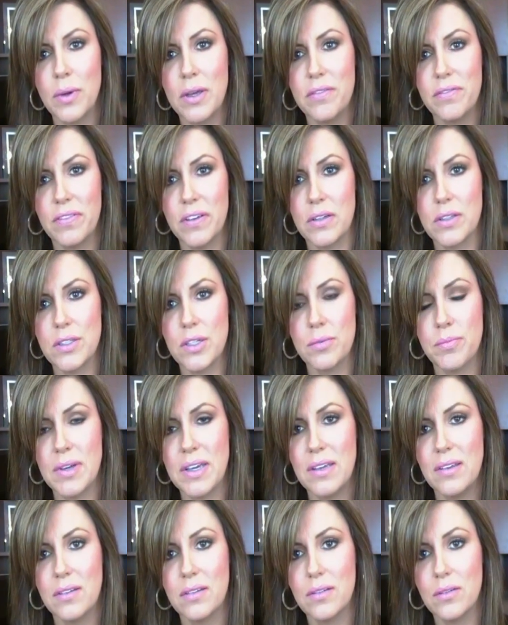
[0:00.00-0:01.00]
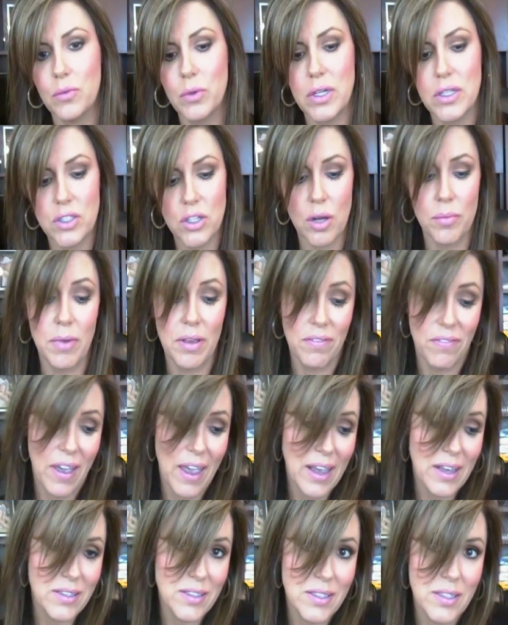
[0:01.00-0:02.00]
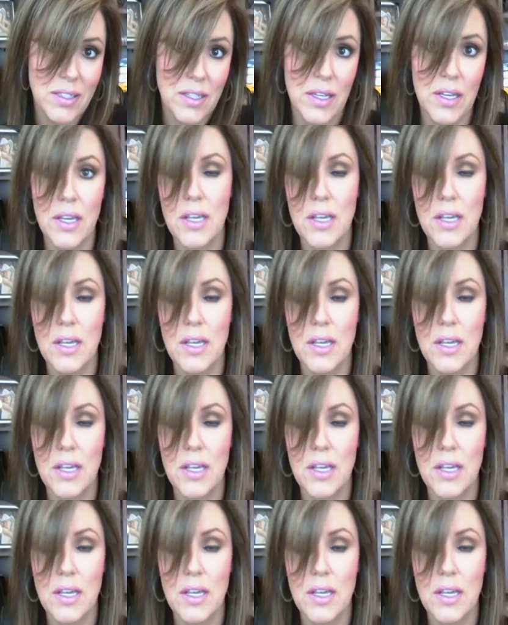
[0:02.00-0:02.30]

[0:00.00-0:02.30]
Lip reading: way it feels when it's on my face.